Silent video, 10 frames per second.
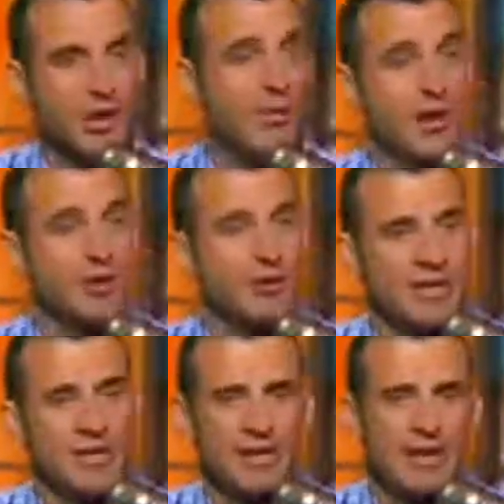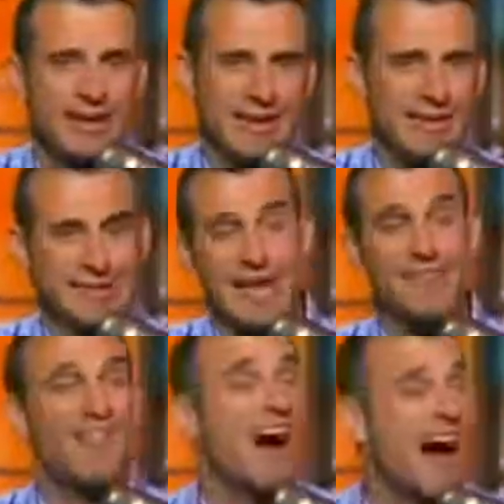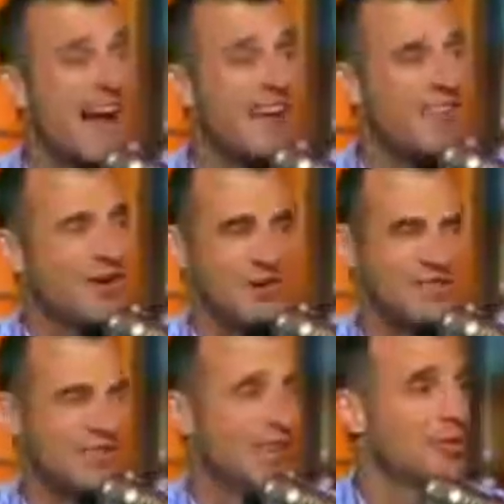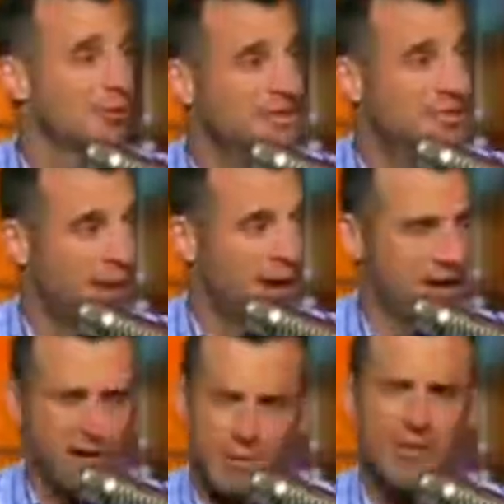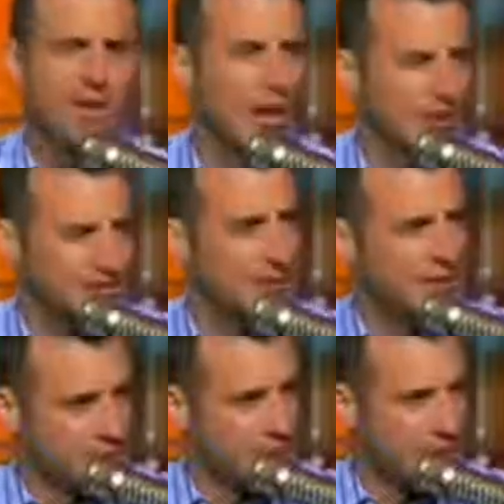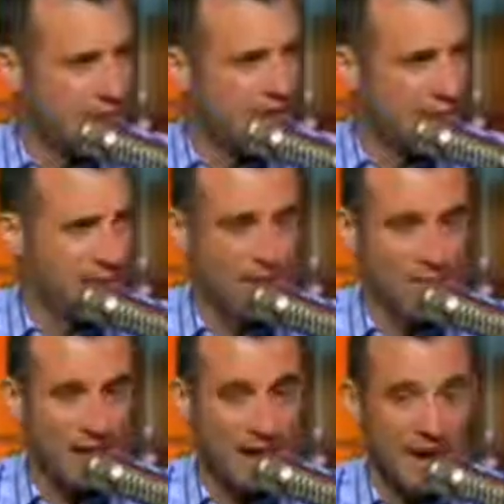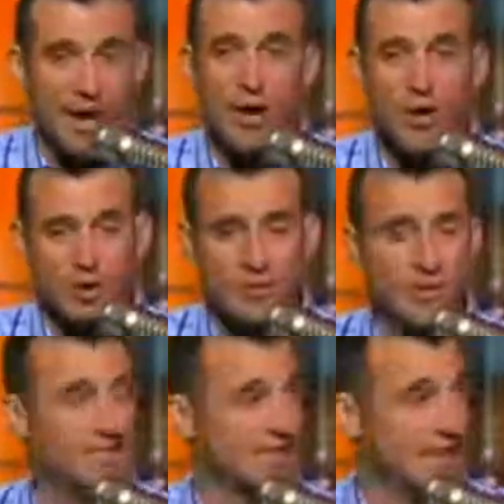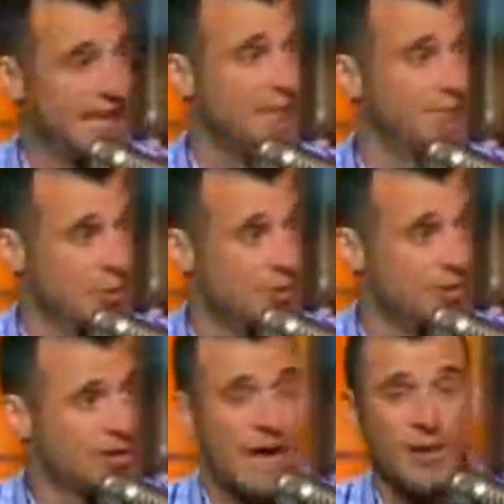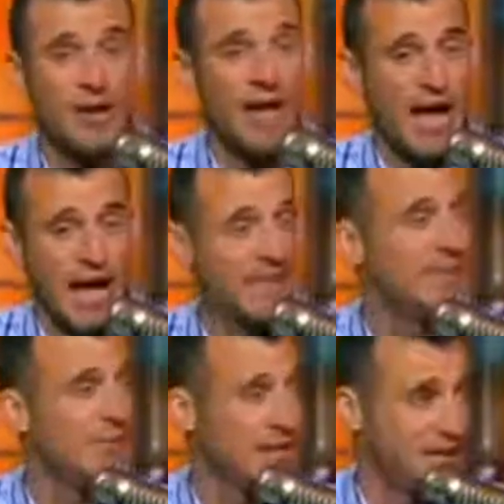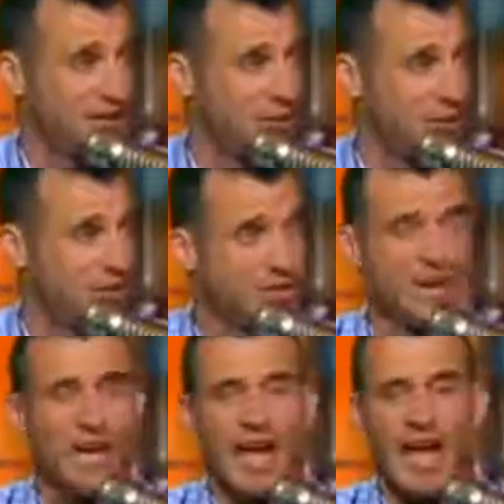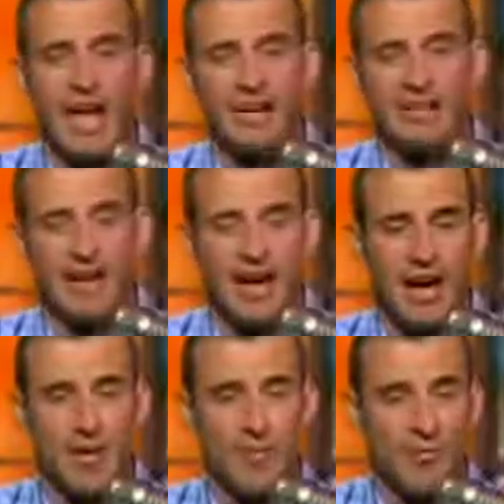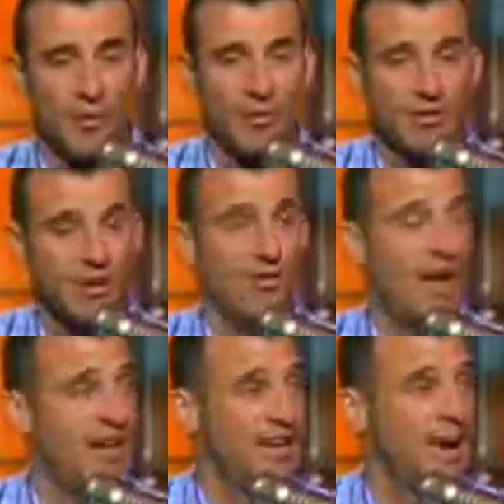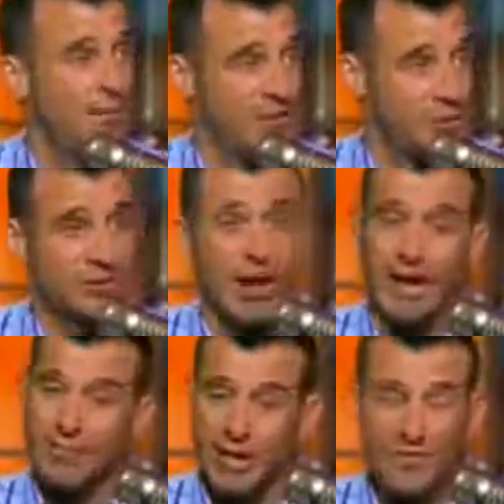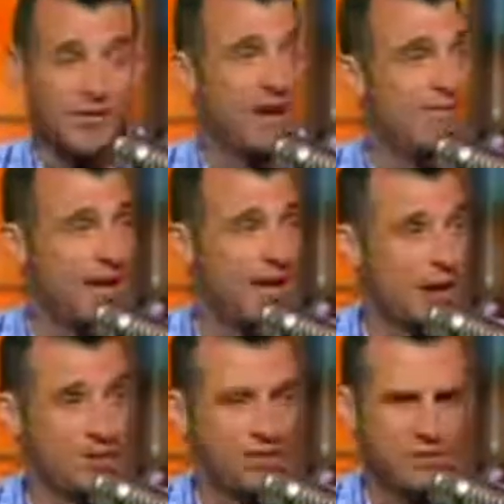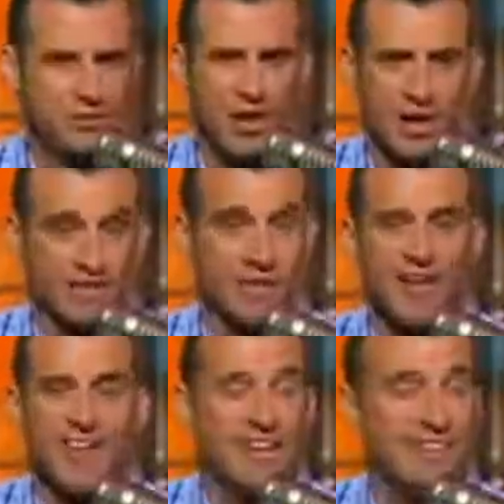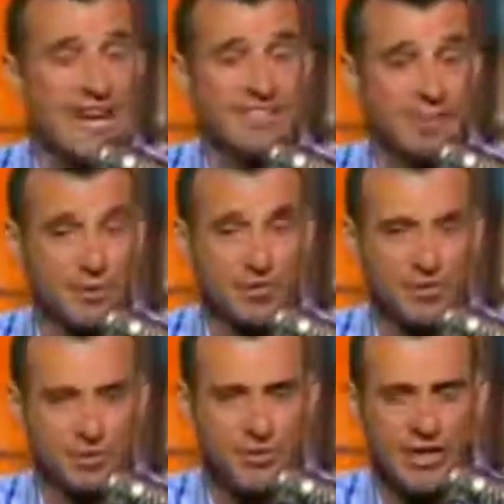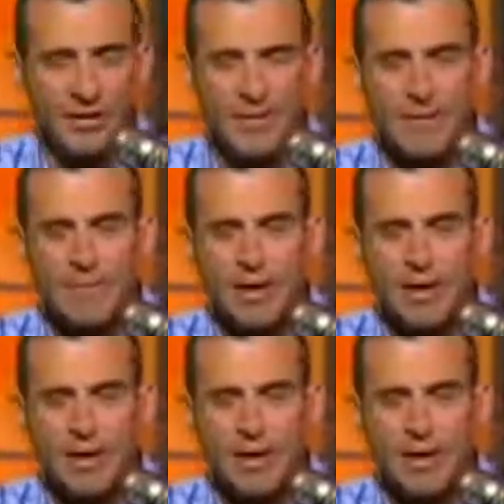Draymond Green is a 5 who's in a 3's body. Remember, he lost a bunch of weight when he came to the NBA. Kuzma's a late bloomer, a guy who had academic issues and before, ending up at Utah and played for an NBA coach at Utah and has a fantastic personal trainer.